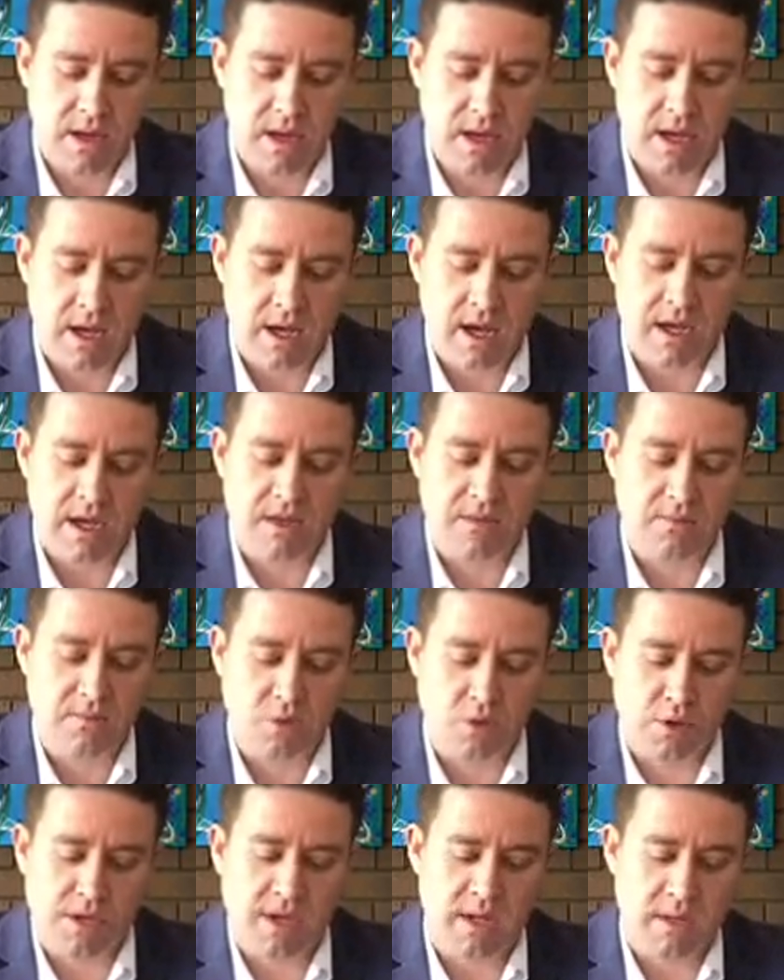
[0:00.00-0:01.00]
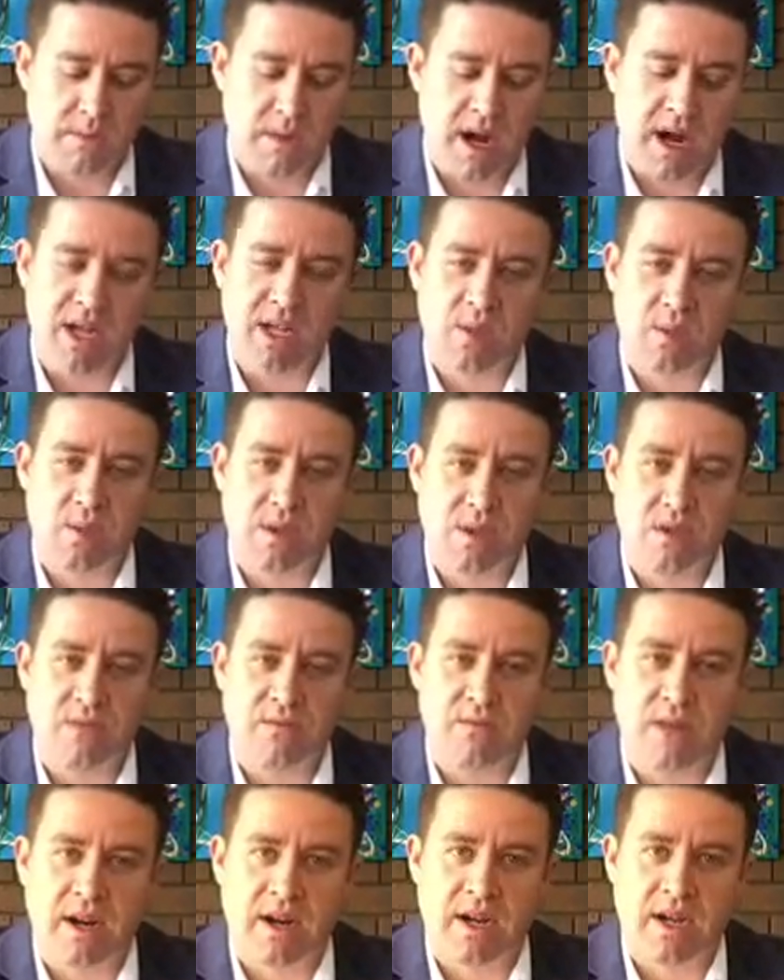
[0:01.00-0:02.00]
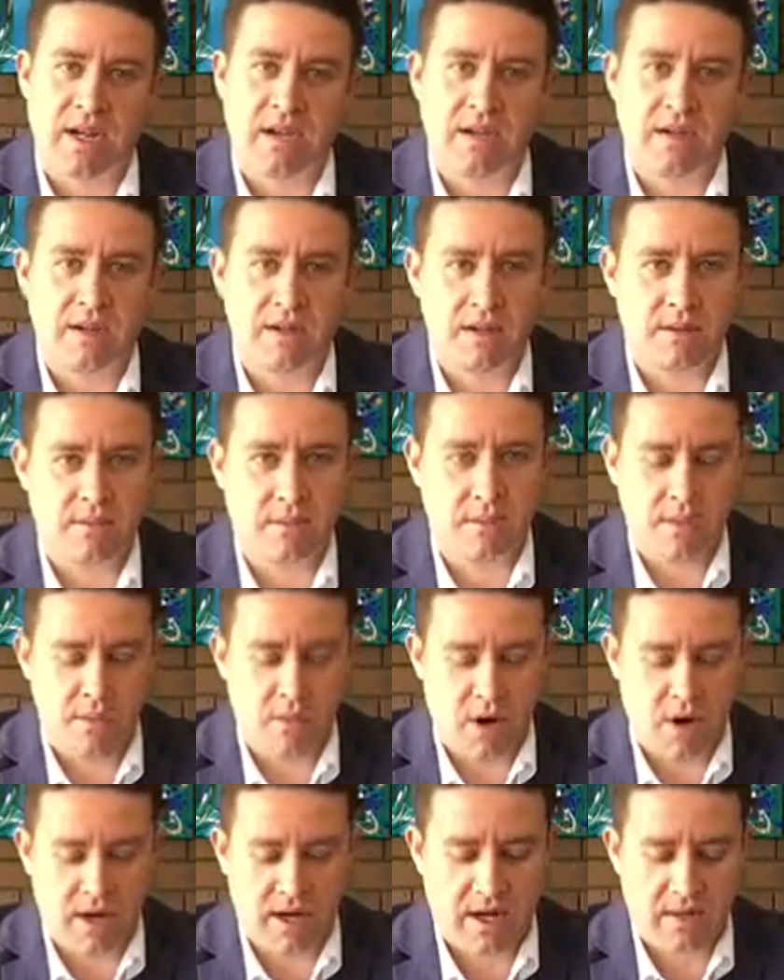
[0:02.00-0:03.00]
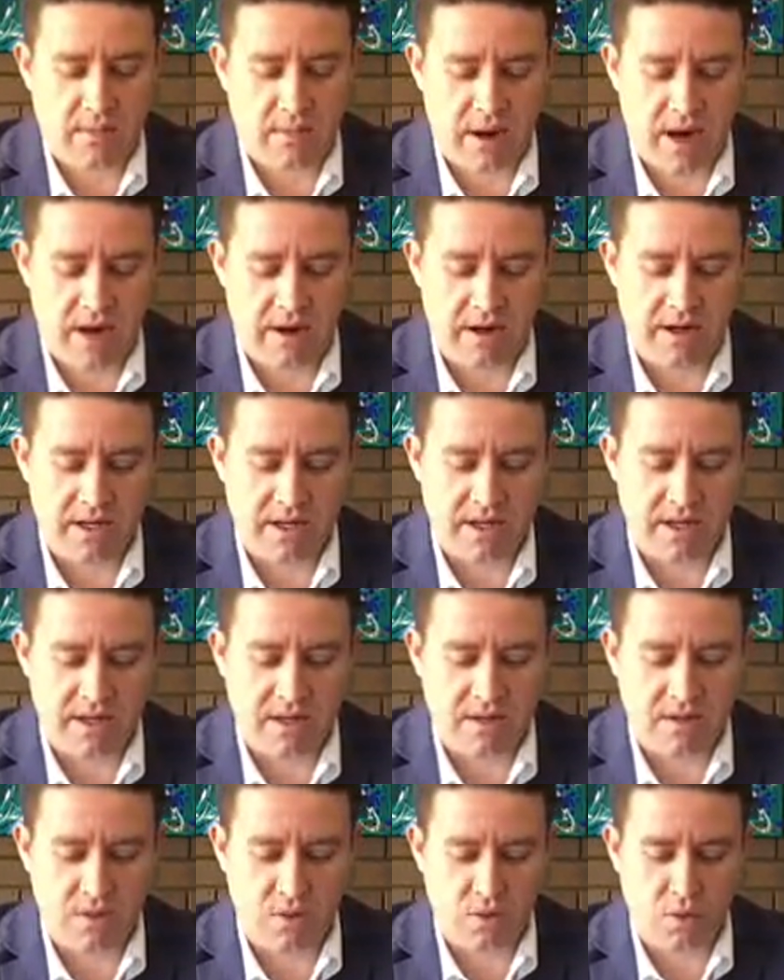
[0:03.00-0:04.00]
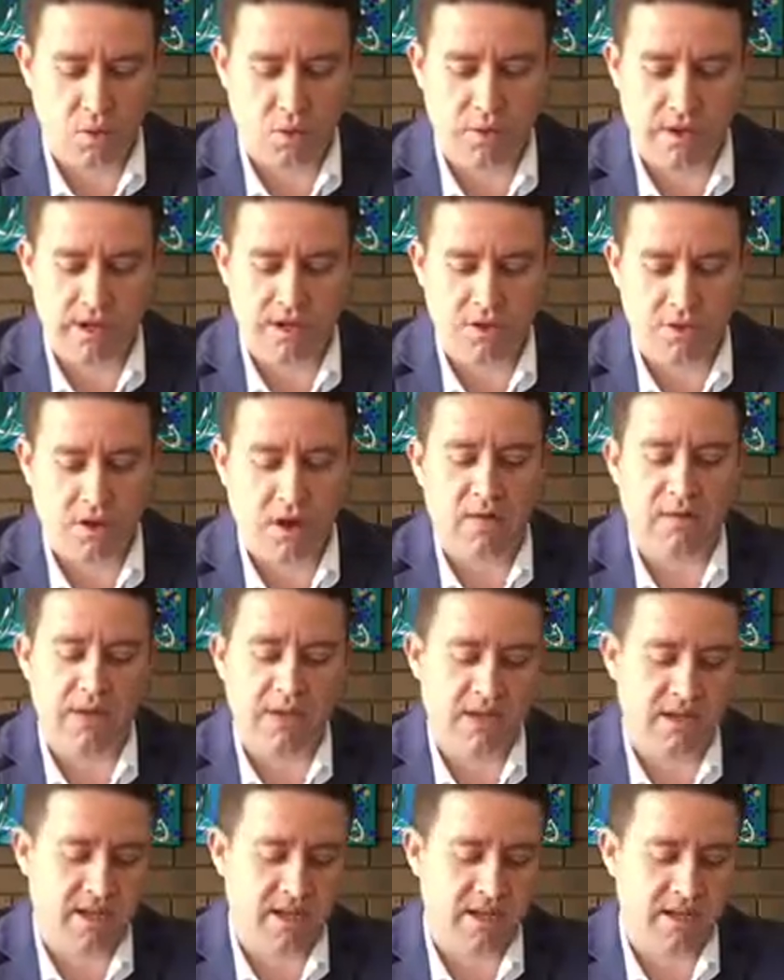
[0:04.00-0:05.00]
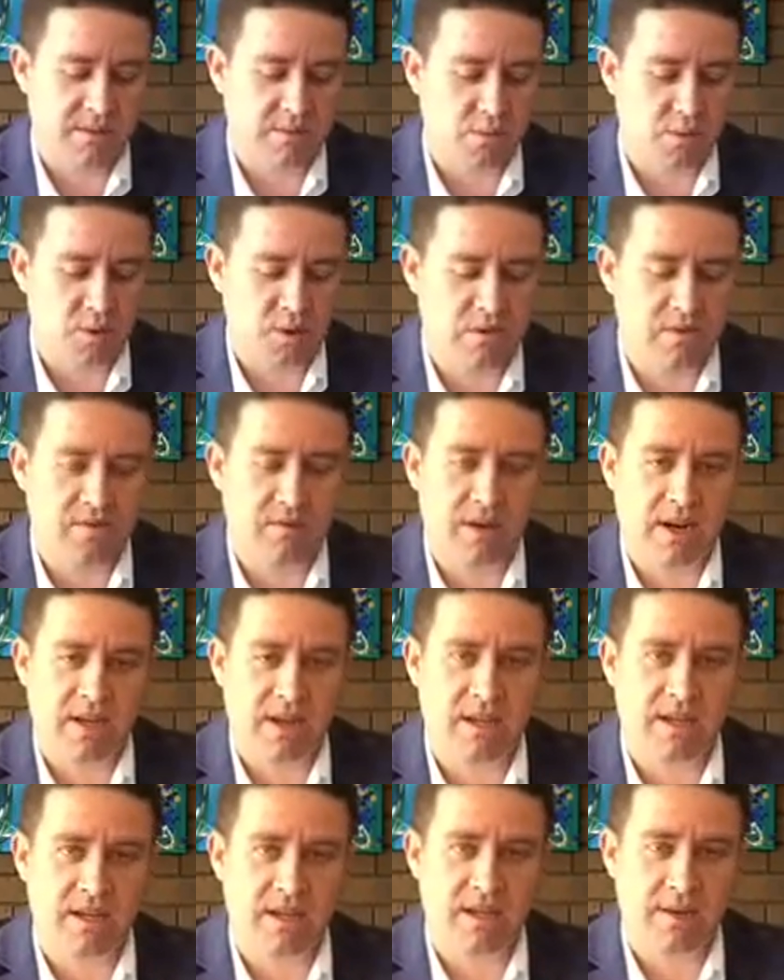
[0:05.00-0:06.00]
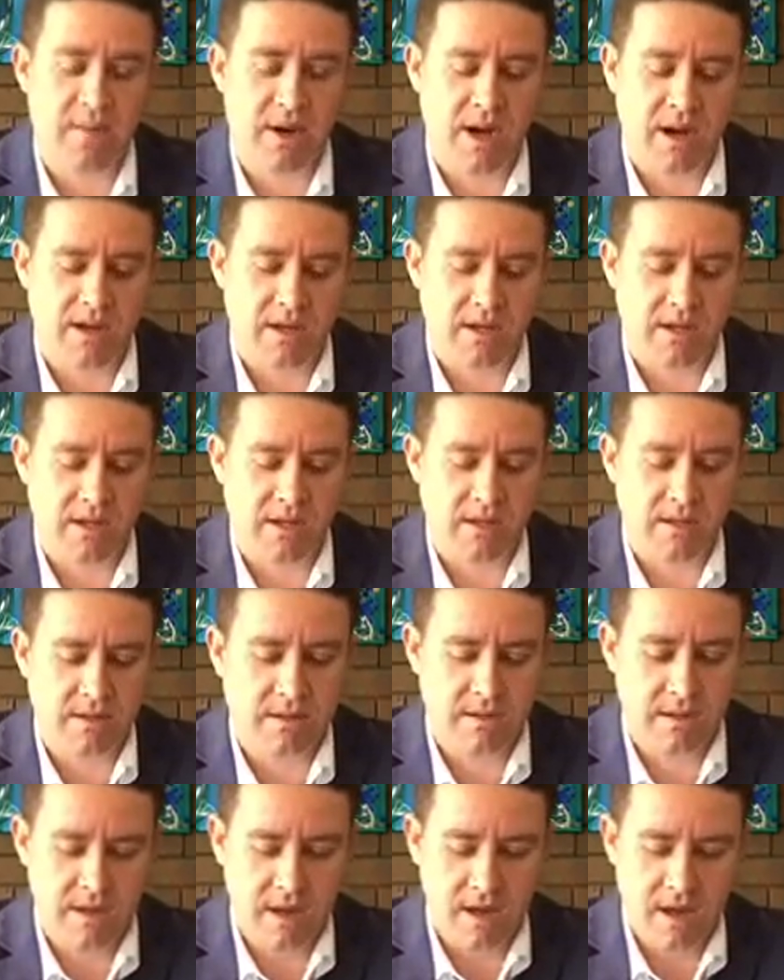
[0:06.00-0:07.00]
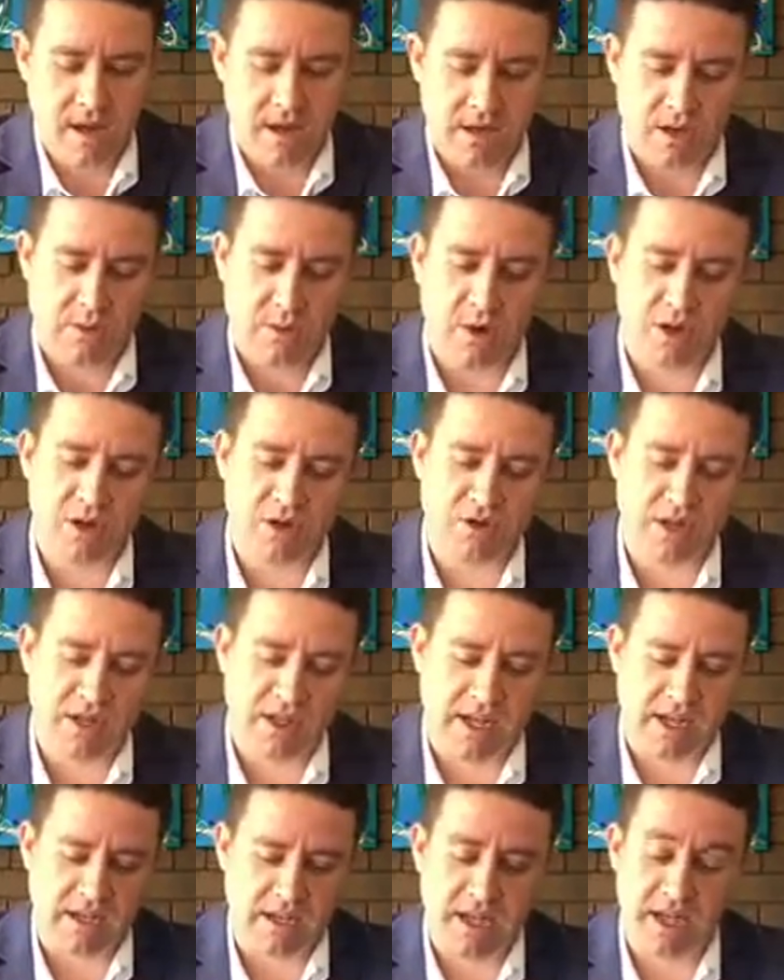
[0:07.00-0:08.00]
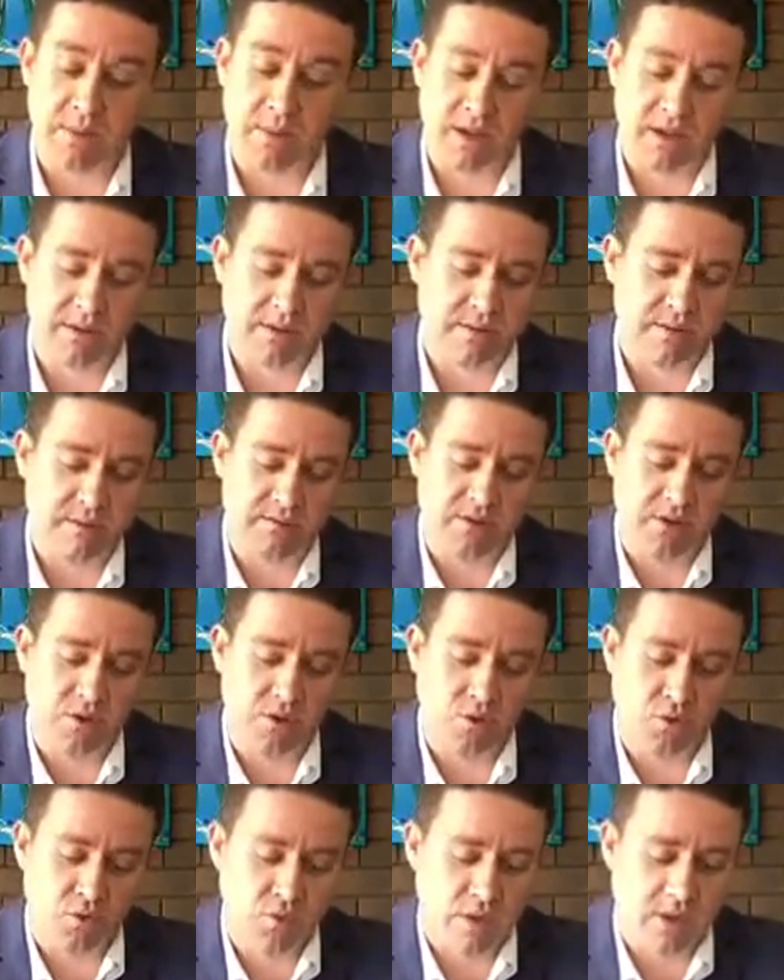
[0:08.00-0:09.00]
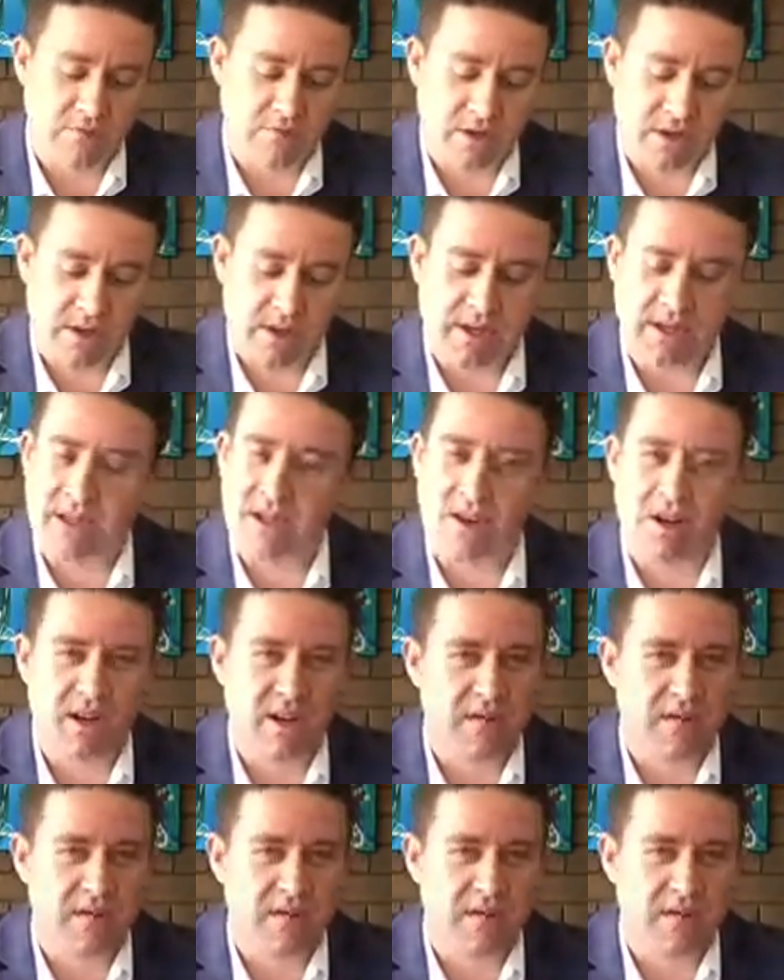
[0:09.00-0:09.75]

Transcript: And he thought that the markets were nerve-wracking by comparison, or that driving is, I guess, more nerve-wracking than the markets. So I might address that later, but Phil, and for anyone out there, I